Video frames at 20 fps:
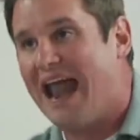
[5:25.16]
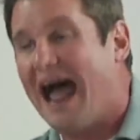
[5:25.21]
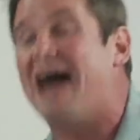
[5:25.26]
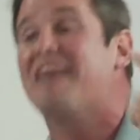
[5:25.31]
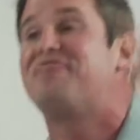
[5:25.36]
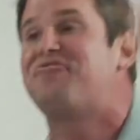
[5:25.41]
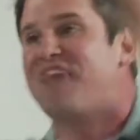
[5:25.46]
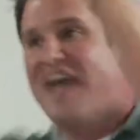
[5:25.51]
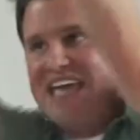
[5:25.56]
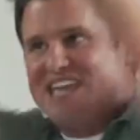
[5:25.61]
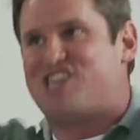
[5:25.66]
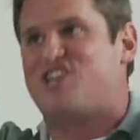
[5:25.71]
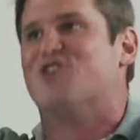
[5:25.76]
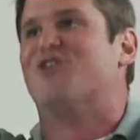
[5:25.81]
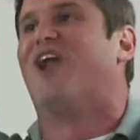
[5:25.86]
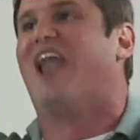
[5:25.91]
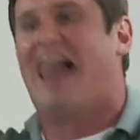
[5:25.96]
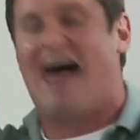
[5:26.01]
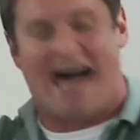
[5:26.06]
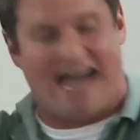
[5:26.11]
I think
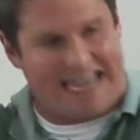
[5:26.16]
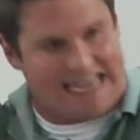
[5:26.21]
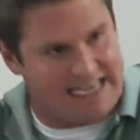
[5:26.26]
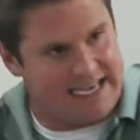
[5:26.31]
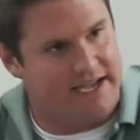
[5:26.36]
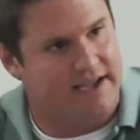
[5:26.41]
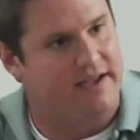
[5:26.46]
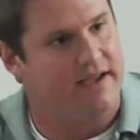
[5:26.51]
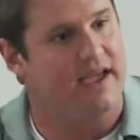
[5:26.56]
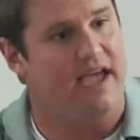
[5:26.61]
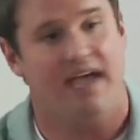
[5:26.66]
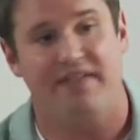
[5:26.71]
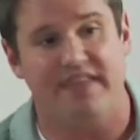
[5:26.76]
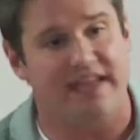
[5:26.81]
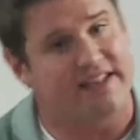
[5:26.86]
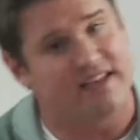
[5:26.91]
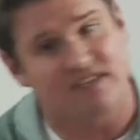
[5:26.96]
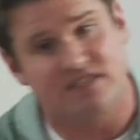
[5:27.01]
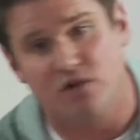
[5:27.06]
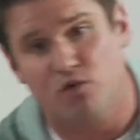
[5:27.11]
you're like. And
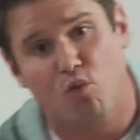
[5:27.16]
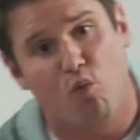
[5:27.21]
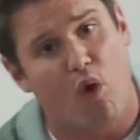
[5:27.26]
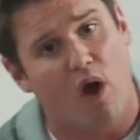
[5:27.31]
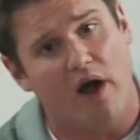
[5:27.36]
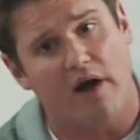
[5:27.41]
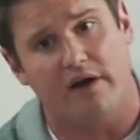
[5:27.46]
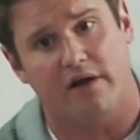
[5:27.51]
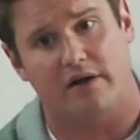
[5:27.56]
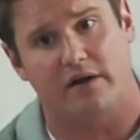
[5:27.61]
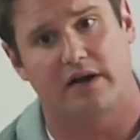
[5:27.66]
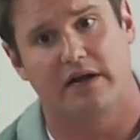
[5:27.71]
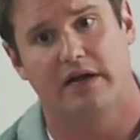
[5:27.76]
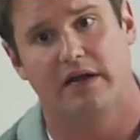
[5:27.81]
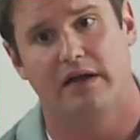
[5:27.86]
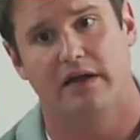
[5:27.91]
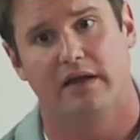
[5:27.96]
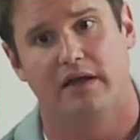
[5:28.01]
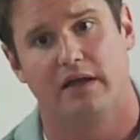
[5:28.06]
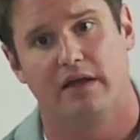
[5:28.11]
that doesn't work.
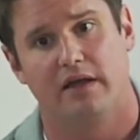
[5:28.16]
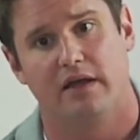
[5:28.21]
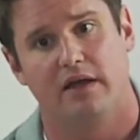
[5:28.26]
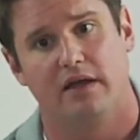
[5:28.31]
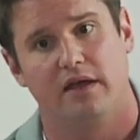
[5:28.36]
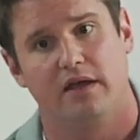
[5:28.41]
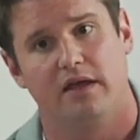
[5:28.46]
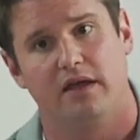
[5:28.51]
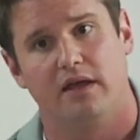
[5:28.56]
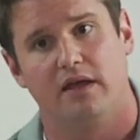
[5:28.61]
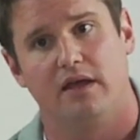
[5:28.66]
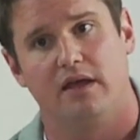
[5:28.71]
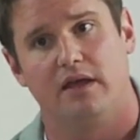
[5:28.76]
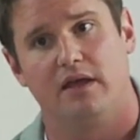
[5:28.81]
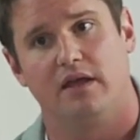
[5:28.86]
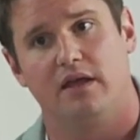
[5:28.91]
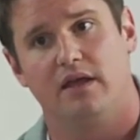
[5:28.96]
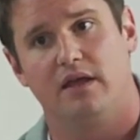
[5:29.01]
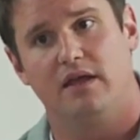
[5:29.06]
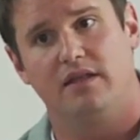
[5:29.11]

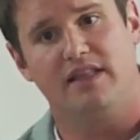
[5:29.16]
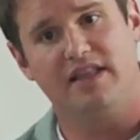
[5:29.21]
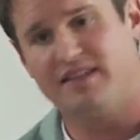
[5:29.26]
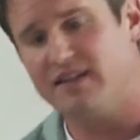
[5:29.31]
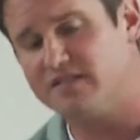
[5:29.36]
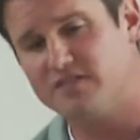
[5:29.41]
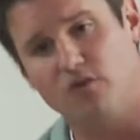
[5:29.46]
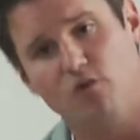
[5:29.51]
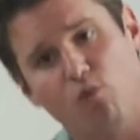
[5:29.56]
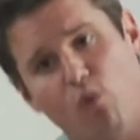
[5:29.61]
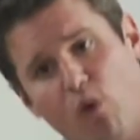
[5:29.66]
That doesn't